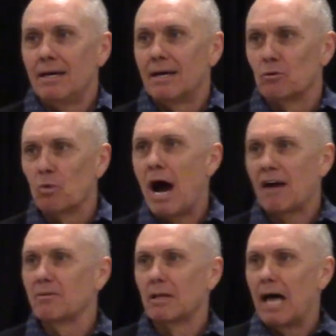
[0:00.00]
a
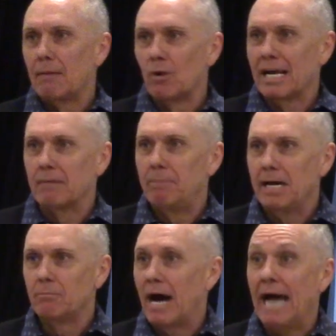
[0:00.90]
rock and lime or like a
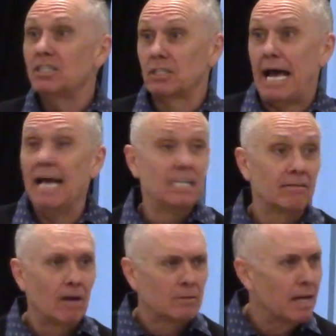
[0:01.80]
pebble. I just, i
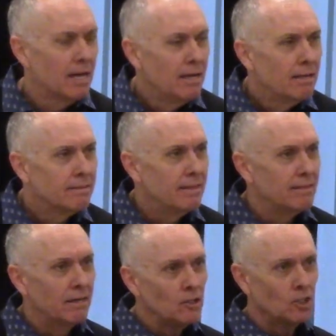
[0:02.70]
never, I'm like,
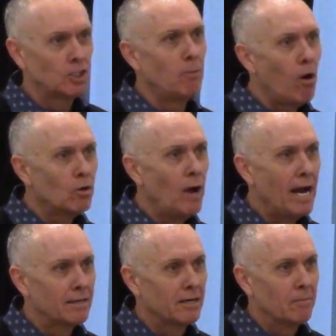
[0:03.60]
there's a small
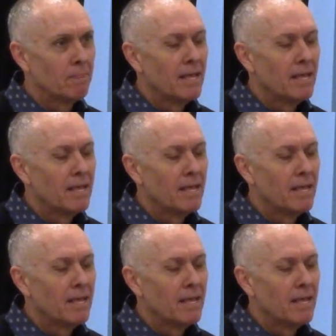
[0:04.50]
crack there.